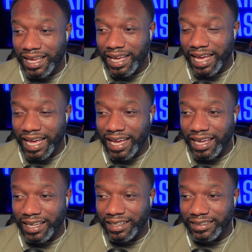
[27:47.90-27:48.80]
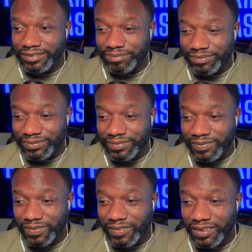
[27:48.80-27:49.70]
and
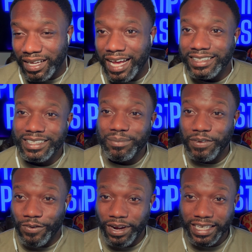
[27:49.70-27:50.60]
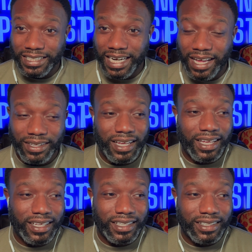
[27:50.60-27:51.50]
actually before i get to that
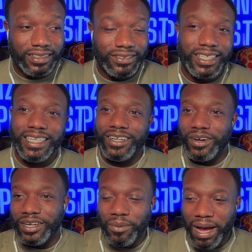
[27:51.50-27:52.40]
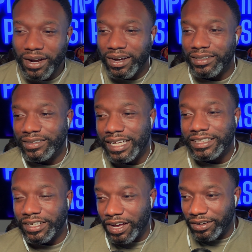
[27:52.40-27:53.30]
well it don't, it don't matter I'll, I'll
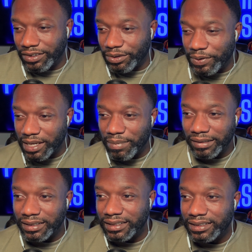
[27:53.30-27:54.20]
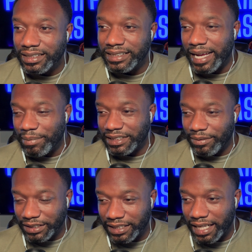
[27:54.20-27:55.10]
tell y'all another week about the the damage that
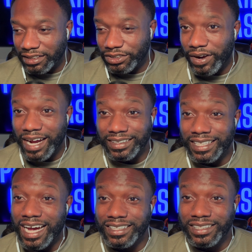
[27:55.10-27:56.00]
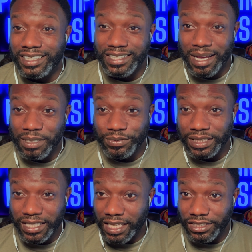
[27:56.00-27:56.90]
we took at the store honestly the damage we
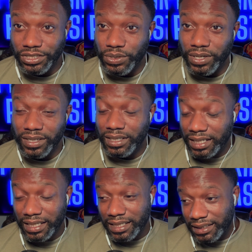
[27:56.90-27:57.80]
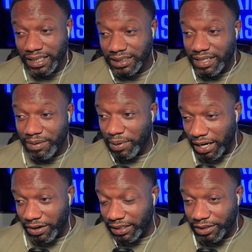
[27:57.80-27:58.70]
took at the store doesn't even
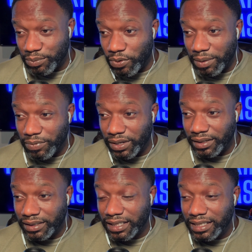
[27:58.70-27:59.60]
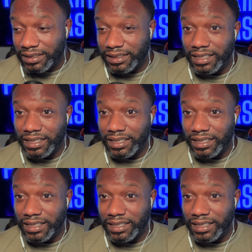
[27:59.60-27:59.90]
matter at this point but just to